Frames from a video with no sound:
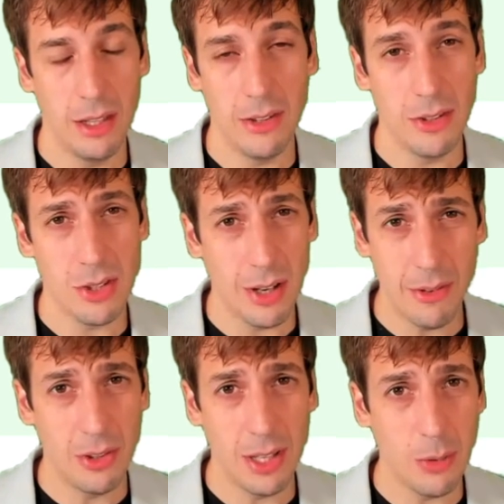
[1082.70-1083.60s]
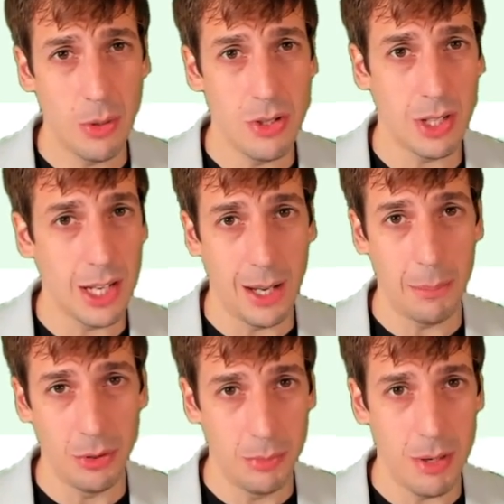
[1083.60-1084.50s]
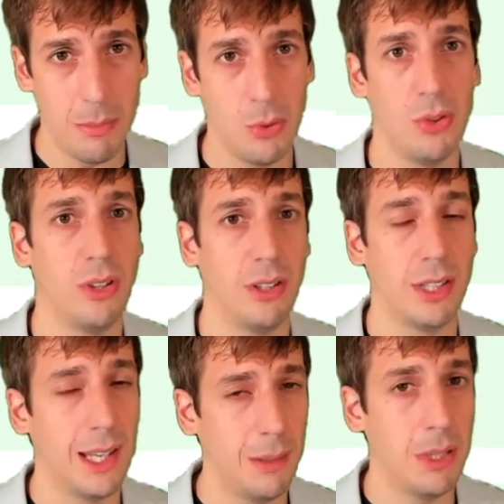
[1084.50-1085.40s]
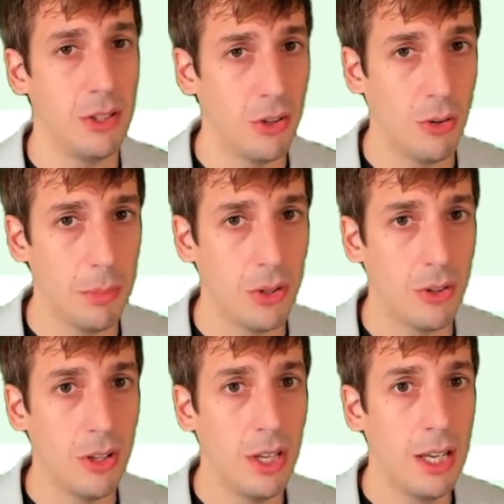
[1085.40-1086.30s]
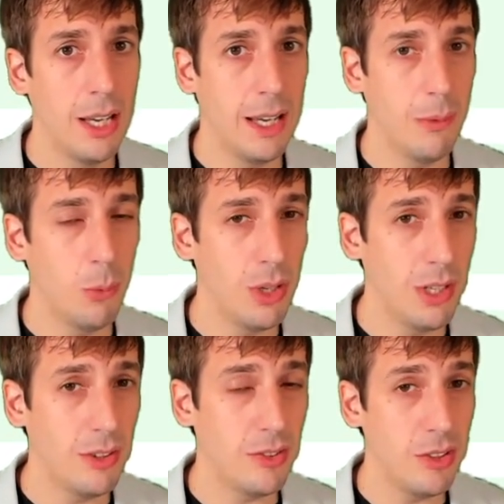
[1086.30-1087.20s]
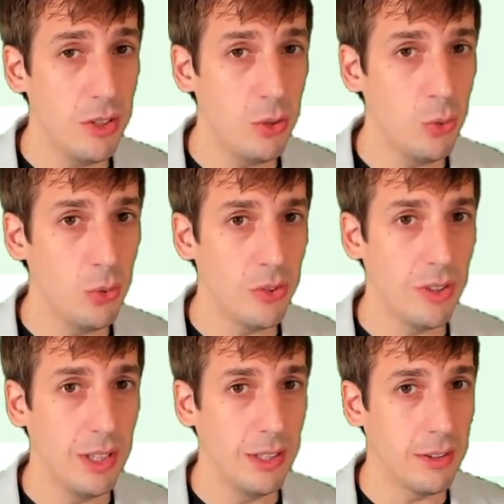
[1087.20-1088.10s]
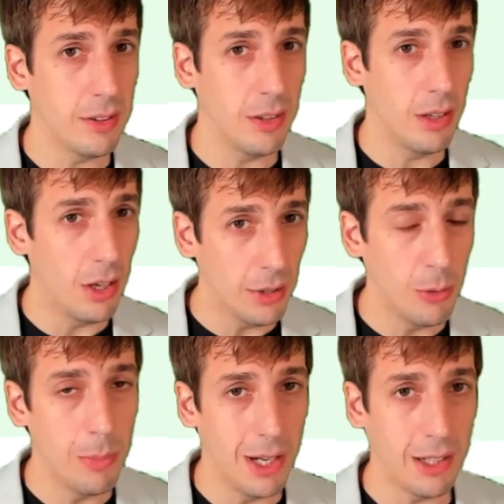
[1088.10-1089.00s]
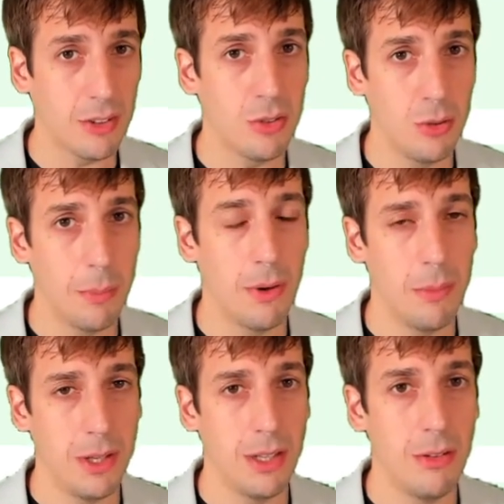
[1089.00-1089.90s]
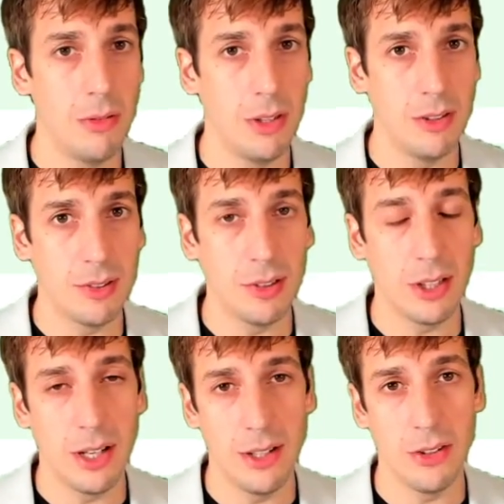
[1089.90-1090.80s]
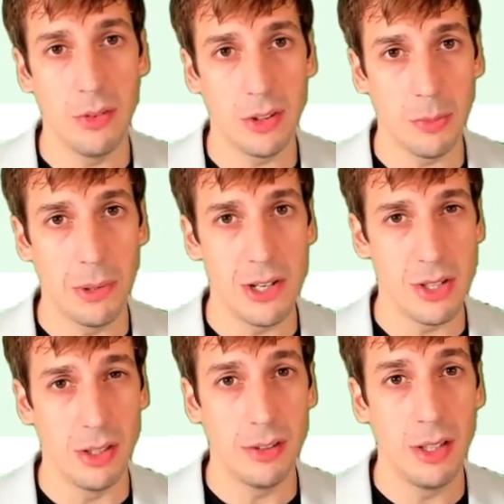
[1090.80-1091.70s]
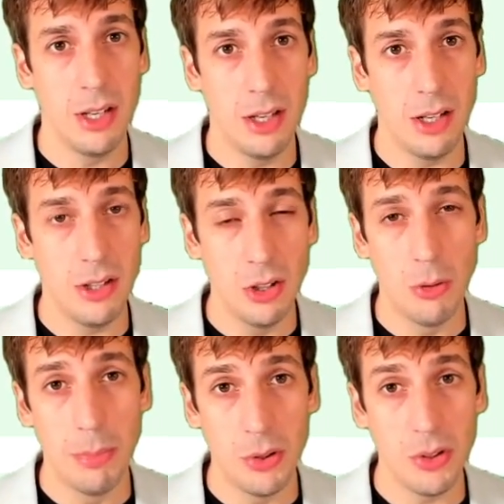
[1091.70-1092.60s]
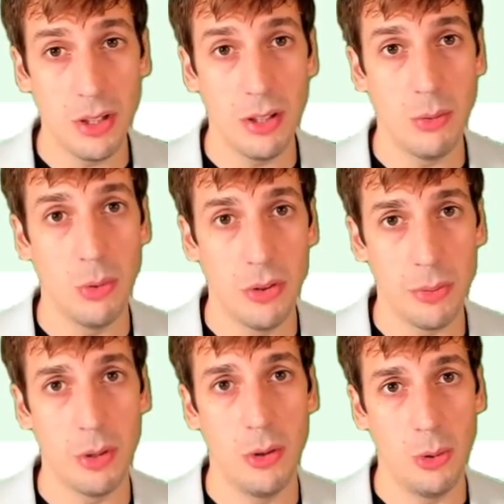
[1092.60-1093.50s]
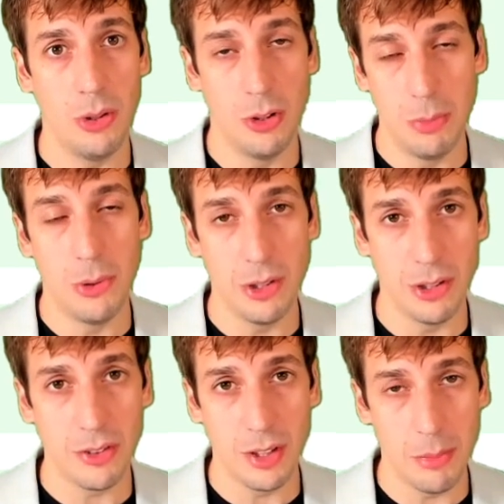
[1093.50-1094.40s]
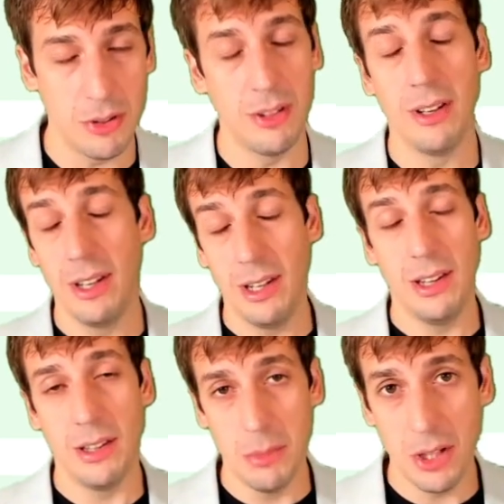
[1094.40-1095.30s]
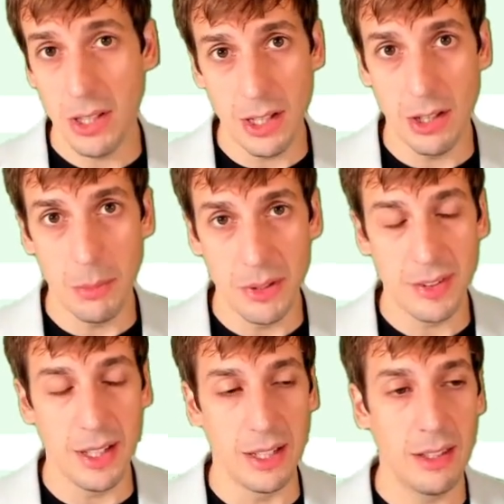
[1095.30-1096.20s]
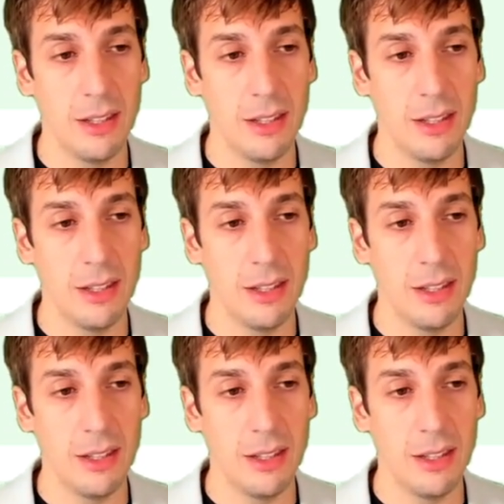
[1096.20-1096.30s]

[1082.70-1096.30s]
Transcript: the Java language, a capital B Boolean can be nullable, and when it's used and it's auto-boxed to a primitive in certain kinds of expressions, a null Boolean will throw a null pointer exception, the $1 million mistake.